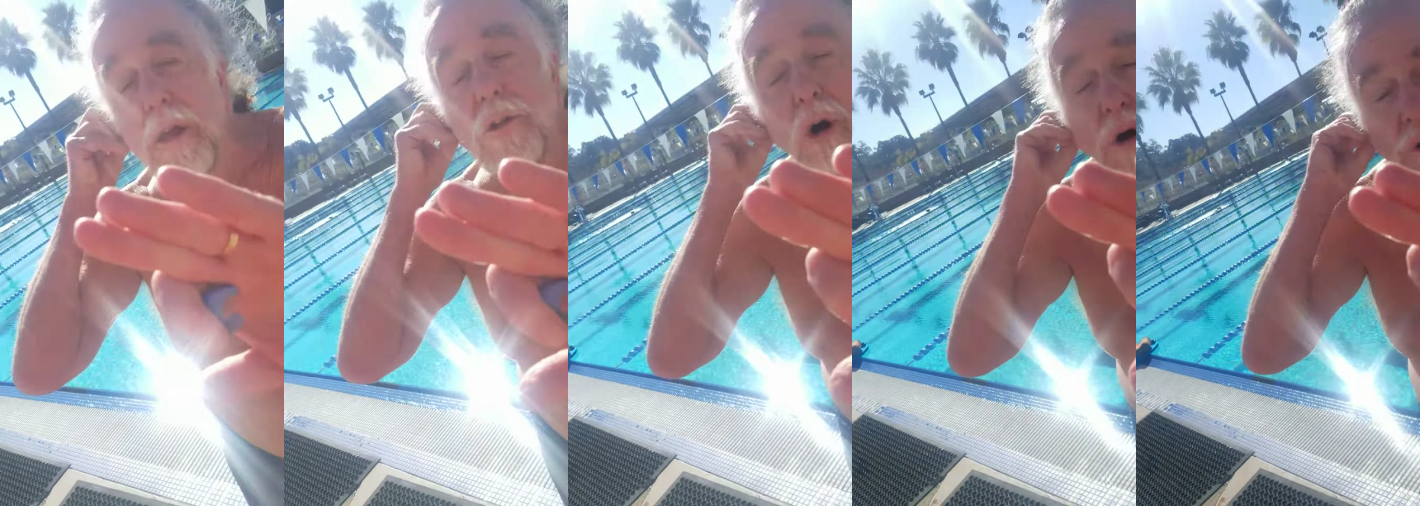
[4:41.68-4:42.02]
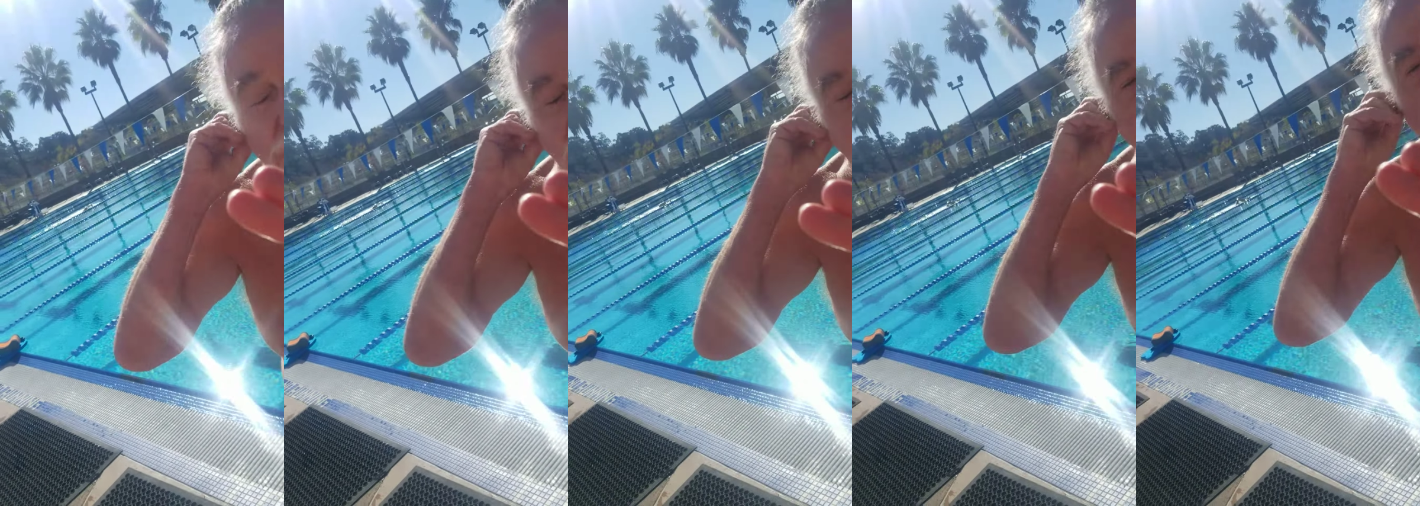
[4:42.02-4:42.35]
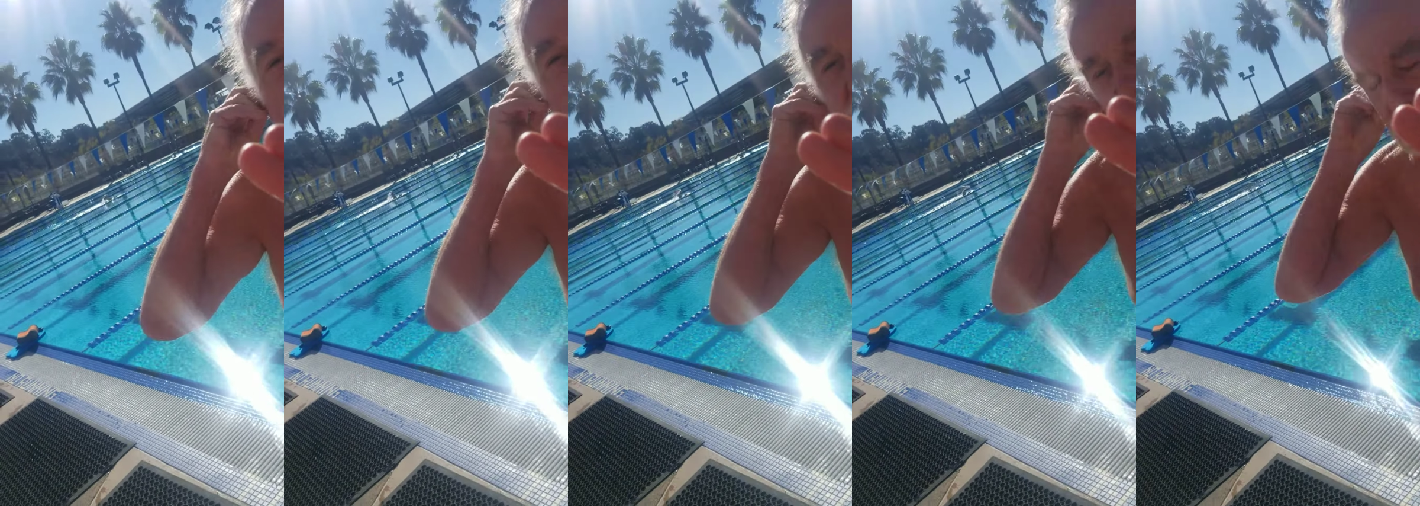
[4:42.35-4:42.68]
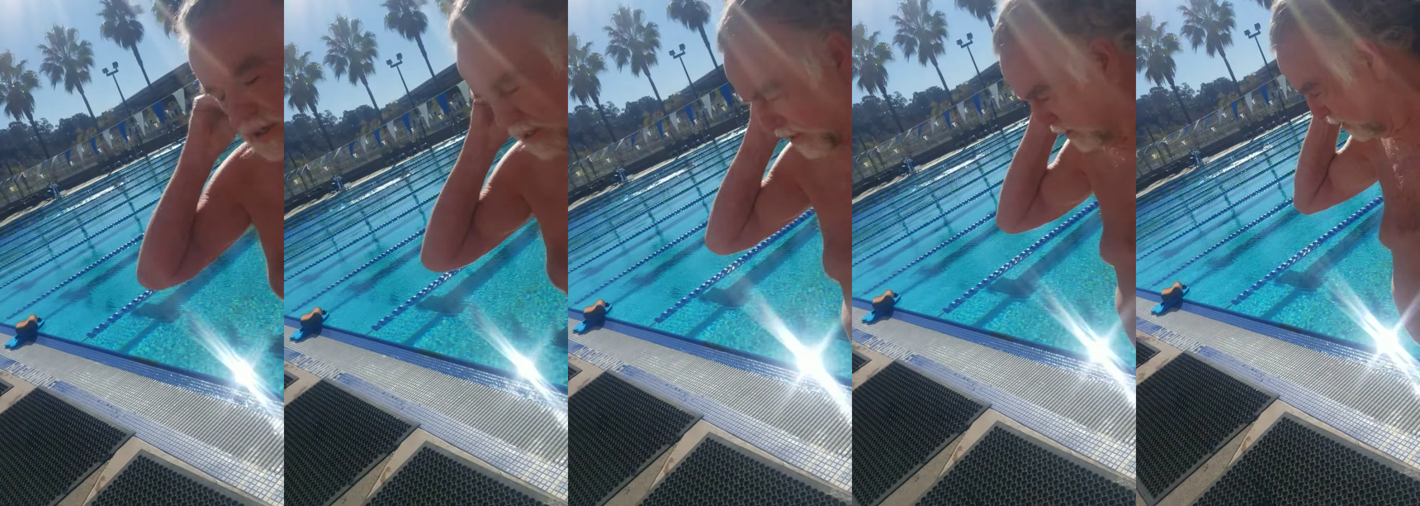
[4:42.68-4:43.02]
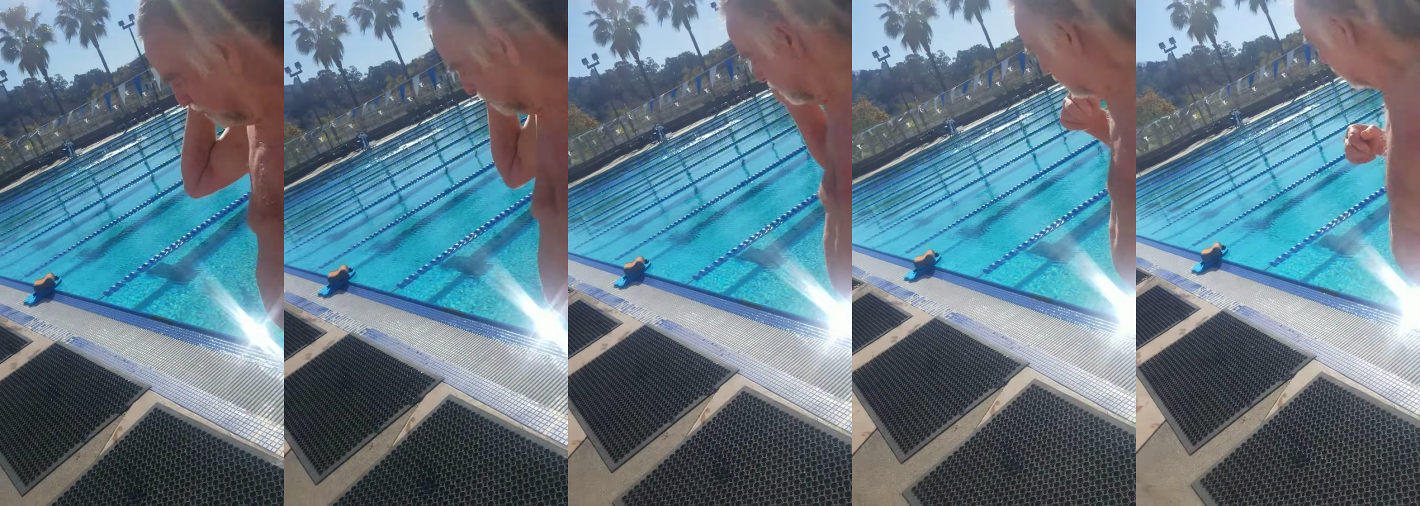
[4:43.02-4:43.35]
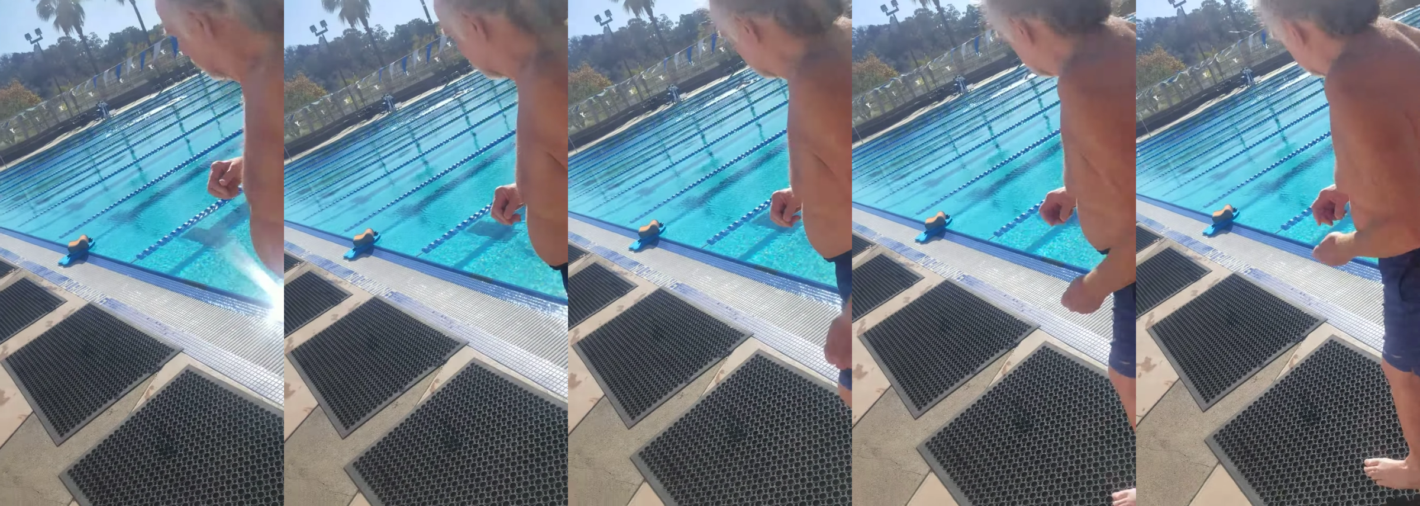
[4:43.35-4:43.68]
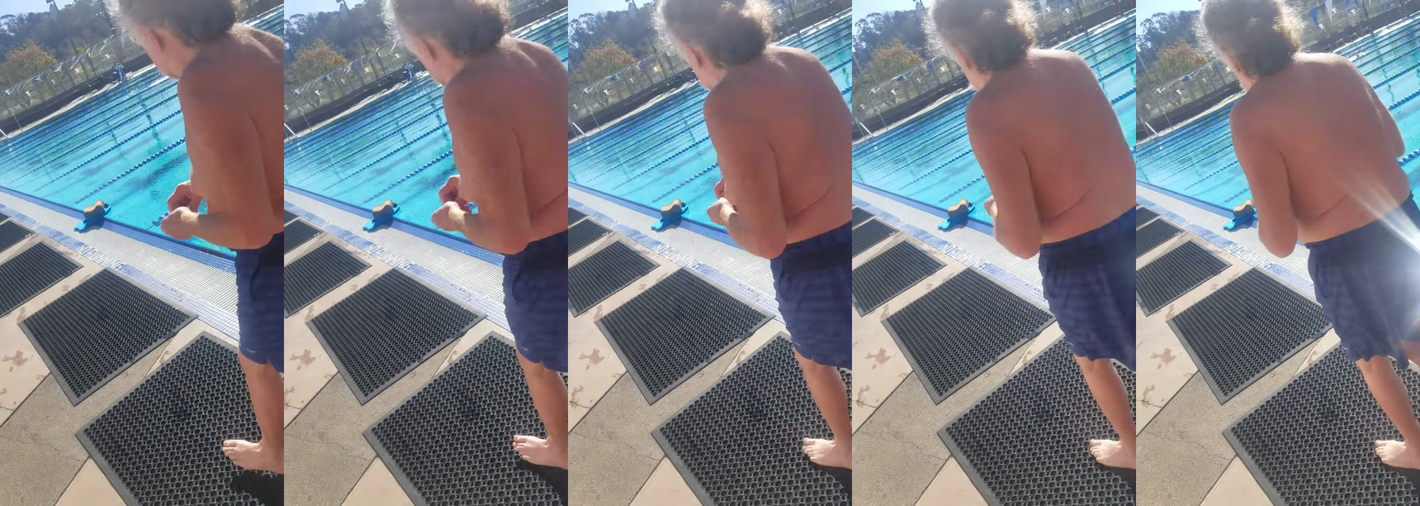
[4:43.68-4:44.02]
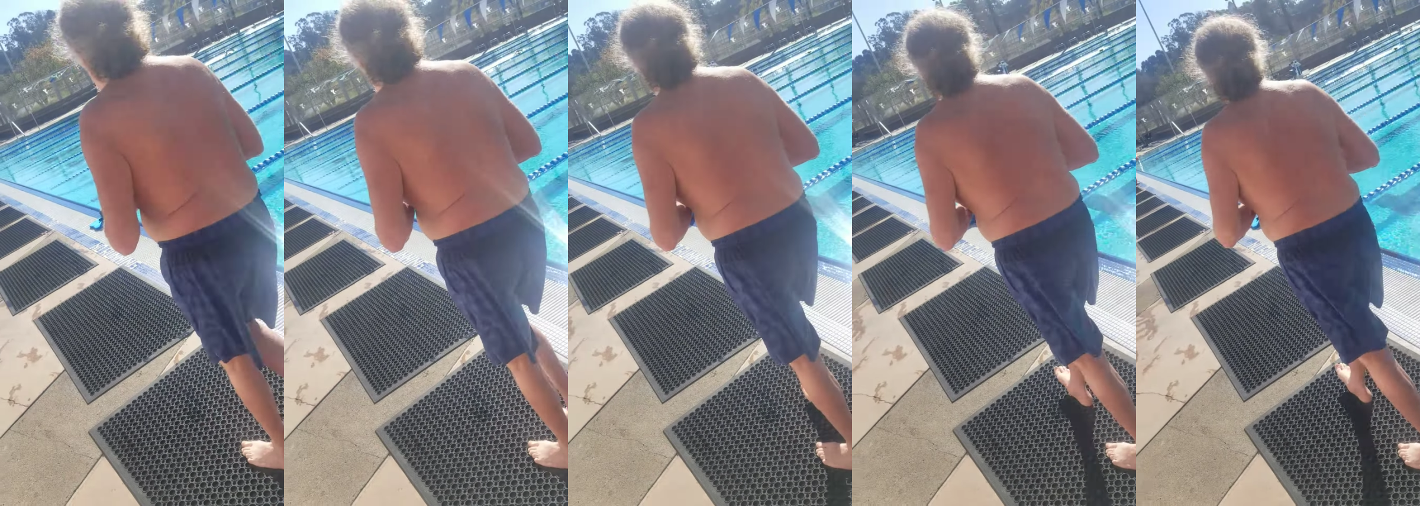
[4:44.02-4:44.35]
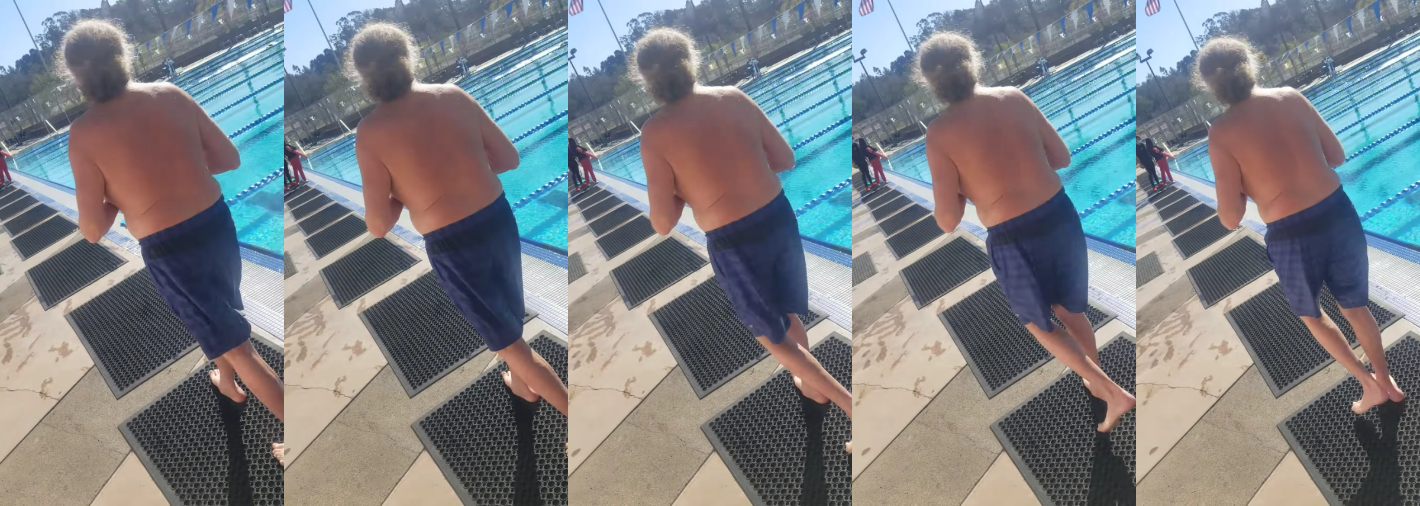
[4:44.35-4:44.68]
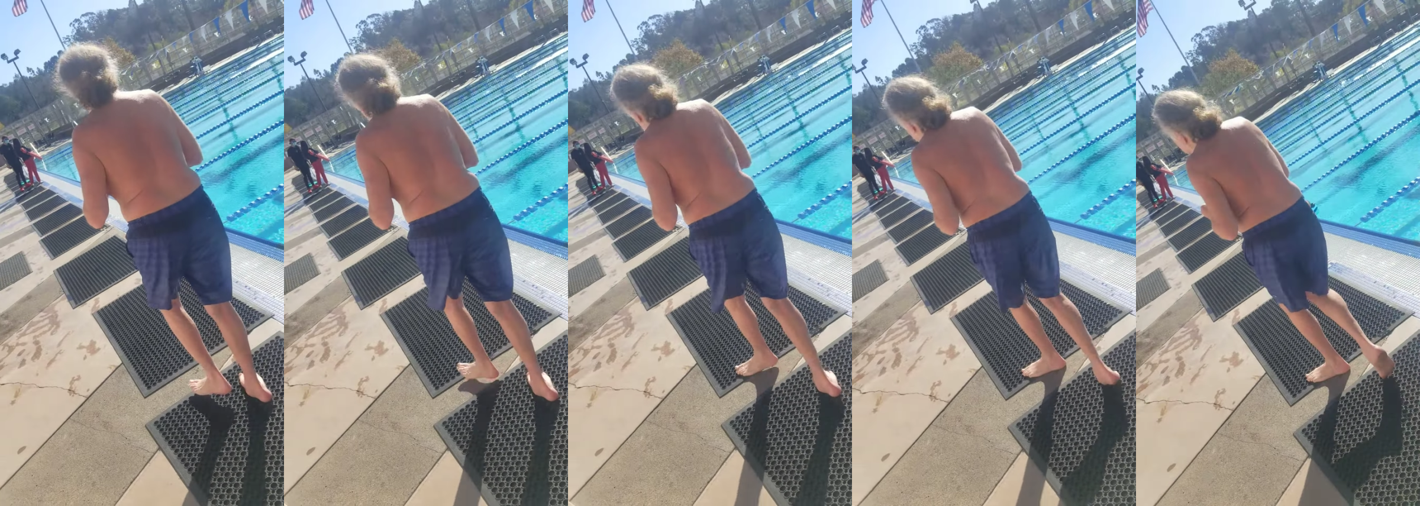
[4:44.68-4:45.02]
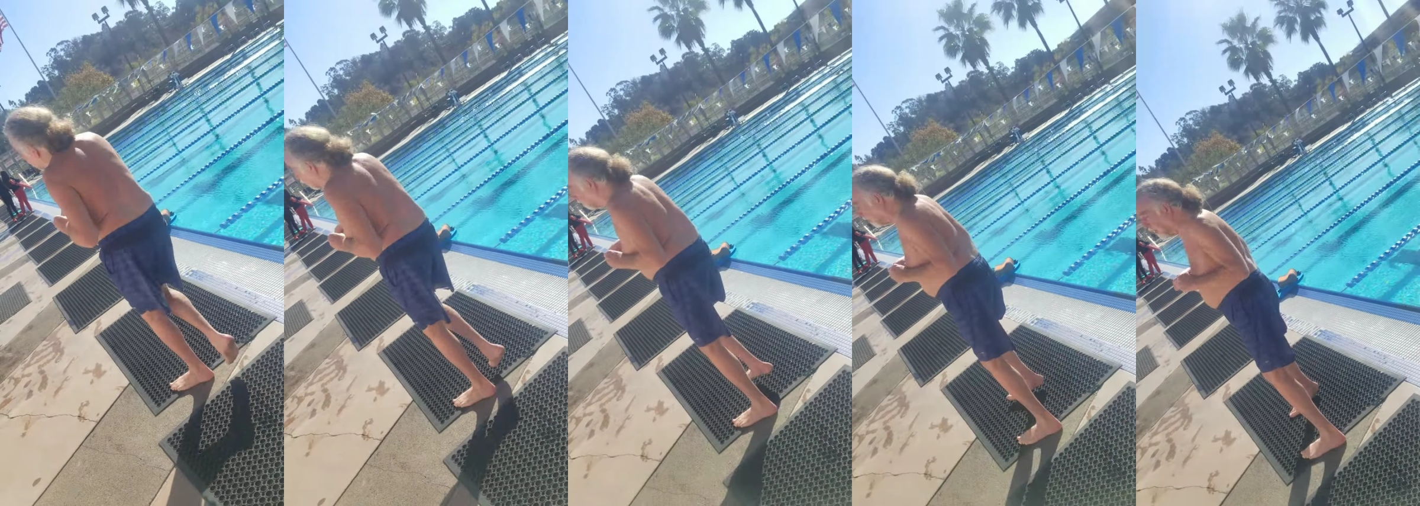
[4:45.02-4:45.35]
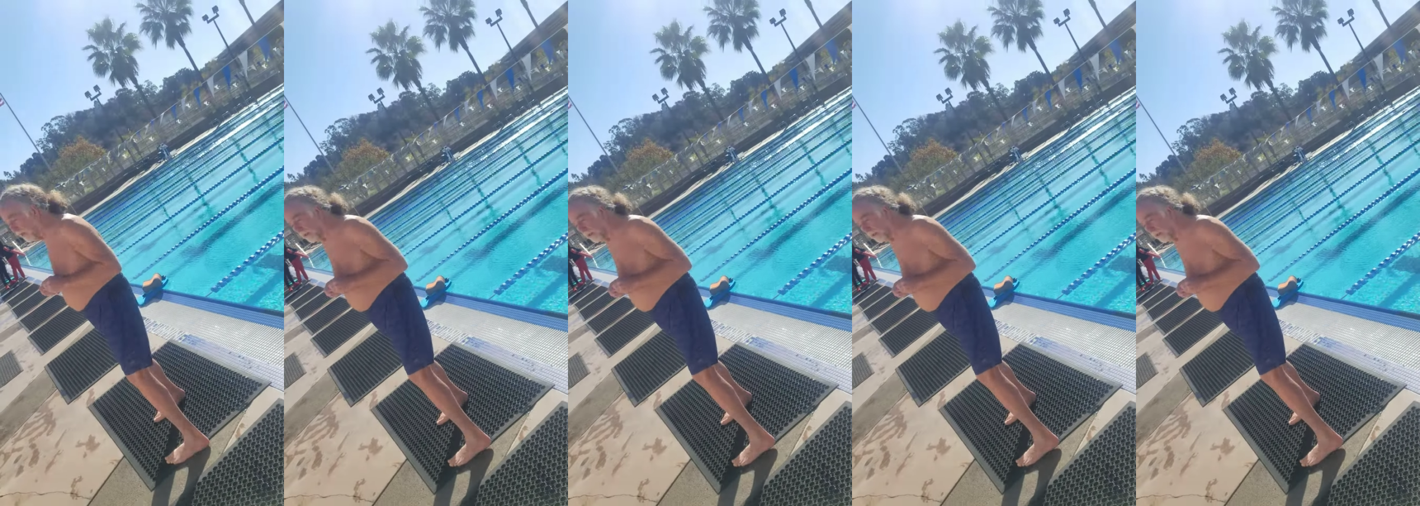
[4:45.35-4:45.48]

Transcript: No face is visible, so there are no lips to read.